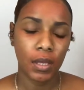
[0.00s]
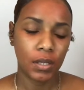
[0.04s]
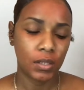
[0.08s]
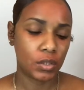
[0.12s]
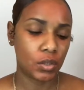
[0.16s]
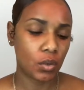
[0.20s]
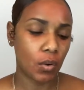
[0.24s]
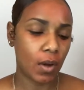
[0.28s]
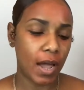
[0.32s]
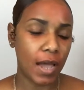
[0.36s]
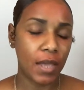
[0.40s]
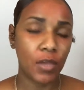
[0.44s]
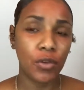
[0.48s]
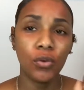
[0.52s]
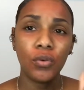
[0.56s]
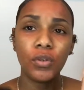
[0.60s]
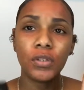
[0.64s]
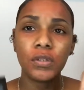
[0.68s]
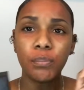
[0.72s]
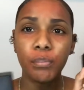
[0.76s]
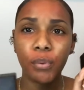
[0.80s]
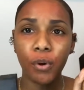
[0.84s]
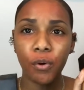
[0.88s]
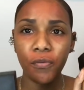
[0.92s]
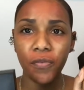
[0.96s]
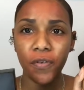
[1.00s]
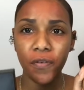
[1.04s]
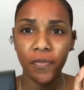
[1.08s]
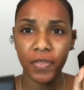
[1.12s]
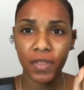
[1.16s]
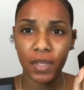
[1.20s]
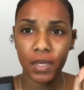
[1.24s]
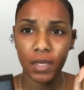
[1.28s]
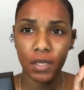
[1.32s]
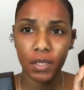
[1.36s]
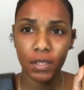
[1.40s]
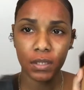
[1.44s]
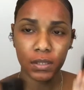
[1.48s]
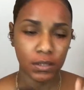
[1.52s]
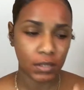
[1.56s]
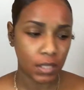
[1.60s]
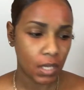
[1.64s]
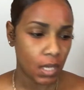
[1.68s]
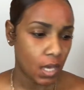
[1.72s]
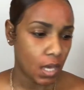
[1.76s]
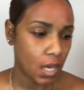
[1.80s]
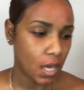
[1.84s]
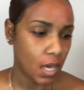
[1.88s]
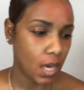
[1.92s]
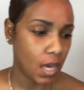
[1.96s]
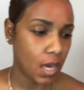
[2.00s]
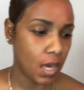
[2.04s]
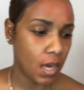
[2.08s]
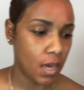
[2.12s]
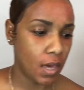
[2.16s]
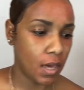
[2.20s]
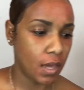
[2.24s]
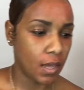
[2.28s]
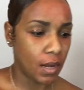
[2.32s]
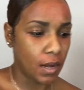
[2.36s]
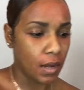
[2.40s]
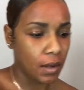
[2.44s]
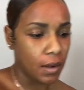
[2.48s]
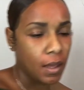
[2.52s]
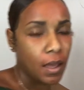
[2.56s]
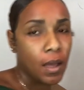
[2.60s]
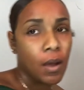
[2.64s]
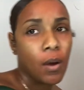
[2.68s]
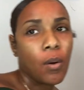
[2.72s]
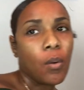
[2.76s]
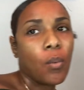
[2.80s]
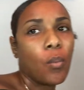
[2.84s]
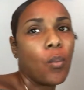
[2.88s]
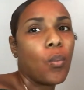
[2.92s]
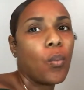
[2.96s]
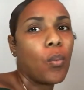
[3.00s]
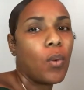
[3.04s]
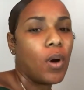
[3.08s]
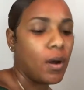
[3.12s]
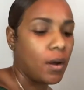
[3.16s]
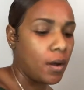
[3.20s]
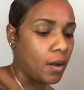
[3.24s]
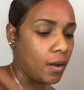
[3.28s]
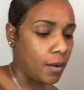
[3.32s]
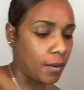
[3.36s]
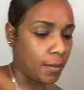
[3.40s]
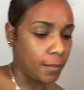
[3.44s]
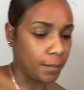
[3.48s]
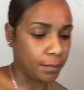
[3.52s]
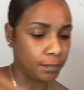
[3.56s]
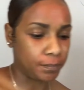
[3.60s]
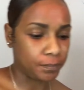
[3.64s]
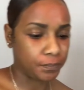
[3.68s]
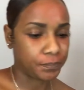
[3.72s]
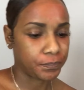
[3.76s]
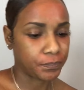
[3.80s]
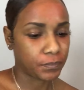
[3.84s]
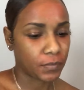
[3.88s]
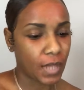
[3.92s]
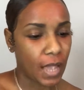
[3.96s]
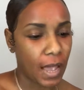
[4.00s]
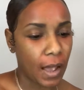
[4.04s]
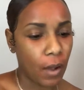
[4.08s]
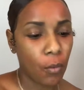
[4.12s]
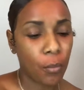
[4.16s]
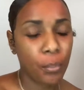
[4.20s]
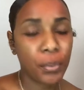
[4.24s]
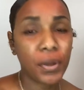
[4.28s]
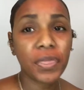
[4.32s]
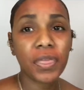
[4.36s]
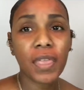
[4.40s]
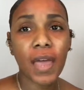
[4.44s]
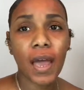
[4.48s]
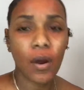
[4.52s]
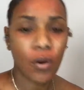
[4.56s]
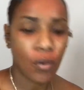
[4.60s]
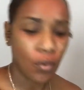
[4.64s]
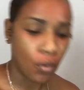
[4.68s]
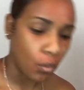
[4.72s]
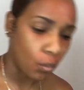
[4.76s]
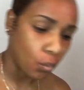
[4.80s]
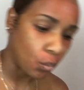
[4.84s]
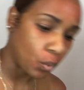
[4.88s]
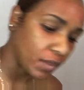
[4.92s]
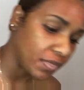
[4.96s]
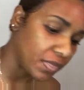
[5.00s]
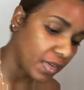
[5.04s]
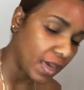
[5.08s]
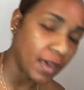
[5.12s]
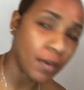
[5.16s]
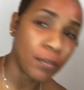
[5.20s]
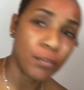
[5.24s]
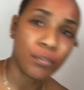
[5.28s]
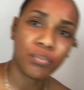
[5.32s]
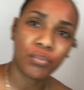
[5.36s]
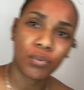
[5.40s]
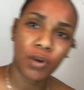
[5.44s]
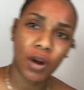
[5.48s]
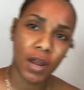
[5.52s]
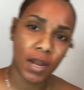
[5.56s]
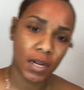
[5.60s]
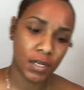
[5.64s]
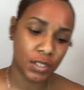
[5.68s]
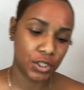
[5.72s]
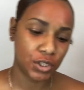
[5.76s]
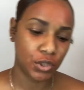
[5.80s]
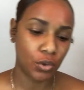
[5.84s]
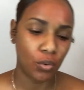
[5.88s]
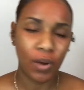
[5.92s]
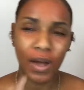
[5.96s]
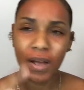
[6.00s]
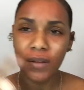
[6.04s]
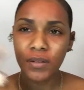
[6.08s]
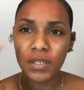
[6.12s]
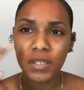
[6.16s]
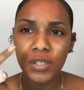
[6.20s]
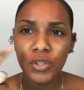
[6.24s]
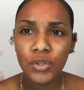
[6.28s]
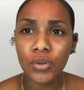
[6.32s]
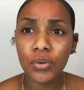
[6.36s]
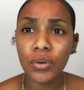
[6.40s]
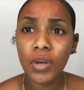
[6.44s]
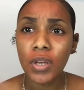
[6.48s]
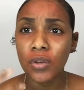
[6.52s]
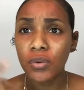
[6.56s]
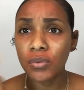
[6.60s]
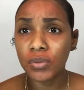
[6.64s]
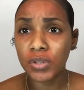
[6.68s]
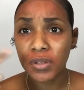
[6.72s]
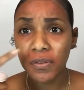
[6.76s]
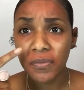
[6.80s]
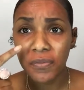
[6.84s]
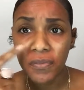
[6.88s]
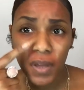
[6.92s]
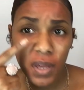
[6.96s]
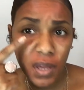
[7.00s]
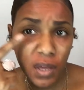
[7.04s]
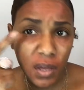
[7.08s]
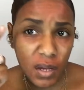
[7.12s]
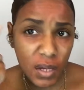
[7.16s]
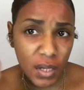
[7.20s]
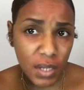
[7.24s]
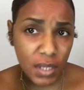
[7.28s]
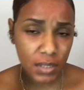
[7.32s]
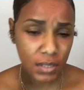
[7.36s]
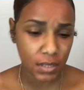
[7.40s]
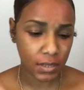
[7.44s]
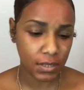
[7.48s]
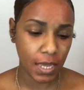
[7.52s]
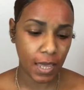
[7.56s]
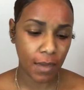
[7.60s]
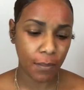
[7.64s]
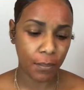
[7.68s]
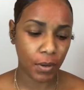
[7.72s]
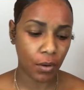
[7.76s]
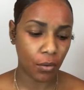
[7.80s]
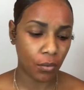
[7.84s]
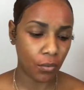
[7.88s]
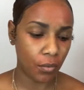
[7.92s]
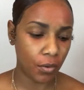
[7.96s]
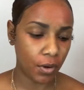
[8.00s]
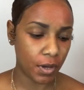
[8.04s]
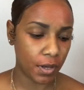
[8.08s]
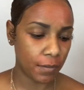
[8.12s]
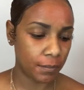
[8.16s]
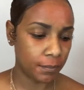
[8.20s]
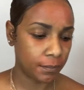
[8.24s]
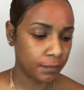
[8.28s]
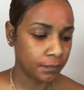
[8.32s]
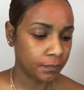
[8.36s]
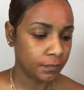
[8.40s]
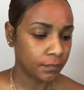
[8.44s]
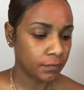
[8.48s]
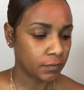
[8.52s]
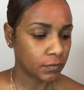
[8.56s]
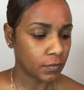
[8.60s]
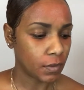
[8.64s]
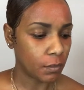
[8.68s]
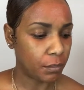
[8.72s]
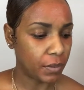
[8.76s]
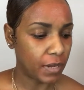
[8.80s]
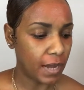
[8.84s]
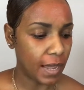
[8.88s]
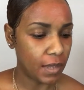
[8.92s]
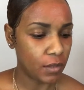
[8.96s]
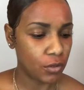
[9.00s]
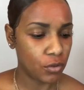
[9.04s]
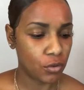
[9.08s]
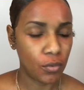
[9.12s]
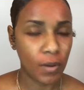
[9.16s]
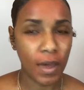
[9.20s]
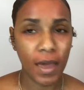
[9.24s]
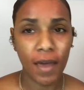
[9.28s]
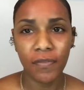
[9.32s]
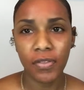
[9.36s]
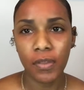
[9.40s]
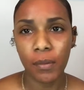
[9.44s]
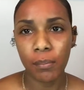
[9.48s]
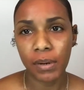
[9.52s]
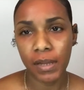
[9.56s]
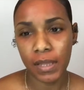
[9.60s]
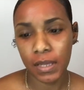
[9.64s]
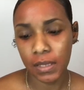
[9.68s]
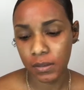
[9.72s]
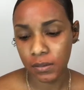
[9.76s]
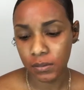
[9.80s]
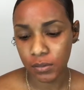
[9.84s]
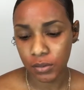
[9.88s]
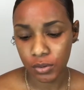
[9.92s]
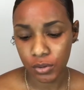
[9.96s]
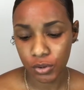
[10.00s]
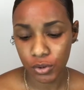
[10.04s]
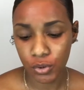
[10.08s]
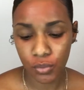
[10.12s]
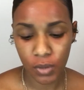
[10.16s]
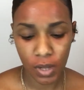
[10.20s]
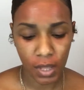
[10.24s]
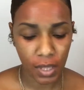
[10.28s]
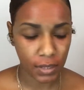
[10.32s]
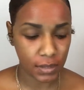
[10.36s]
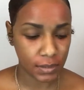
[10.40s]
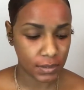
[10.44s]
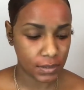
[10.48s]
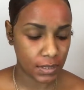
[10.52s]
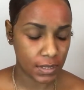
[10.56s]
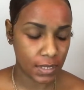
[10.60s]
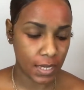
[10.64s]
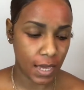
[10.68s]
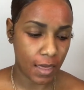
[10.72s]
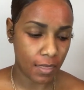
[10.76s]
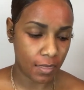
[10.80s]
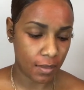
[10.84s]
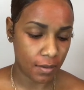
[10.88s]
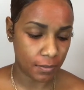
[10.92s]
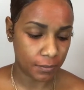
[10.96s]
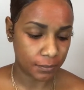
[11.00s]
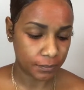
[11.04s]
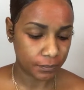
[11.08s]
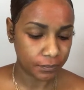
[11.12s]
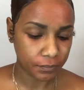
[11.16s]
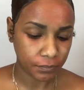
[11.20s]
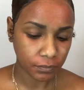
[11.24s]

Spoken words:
So I use both of these, and I'll put that on with a brush, or you can use your finger to tap it on, but you have to blend two colors together.